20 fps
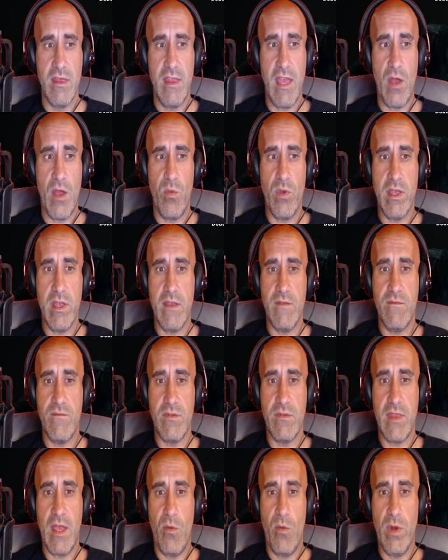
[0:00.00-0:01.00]
that
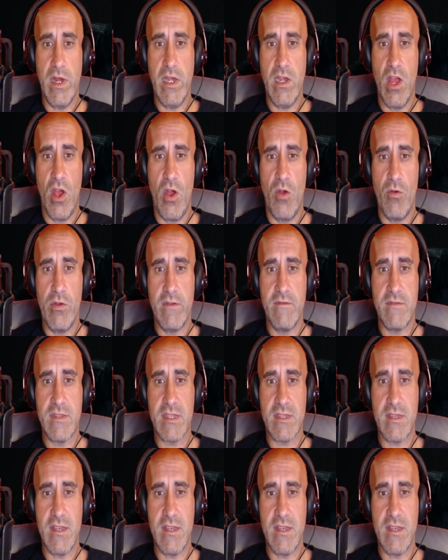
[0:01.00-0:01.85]
we know and